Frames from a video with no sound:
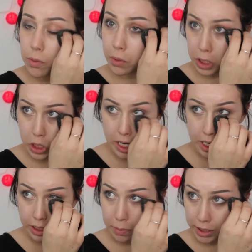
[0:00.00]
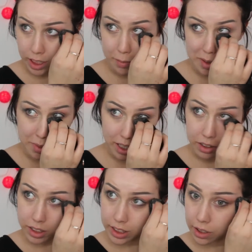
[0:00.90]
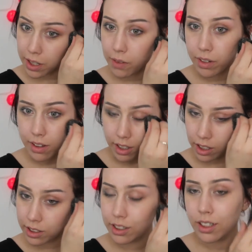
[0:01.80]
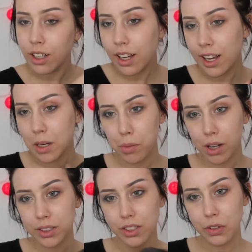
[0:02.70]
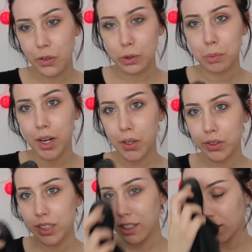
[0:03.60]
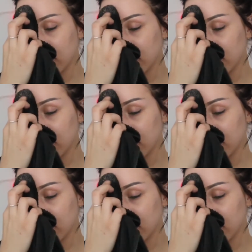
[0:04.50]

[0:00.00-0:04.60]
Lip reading: I'm really trying not to mess up my brows because I don't have anything on, any brows under those brows.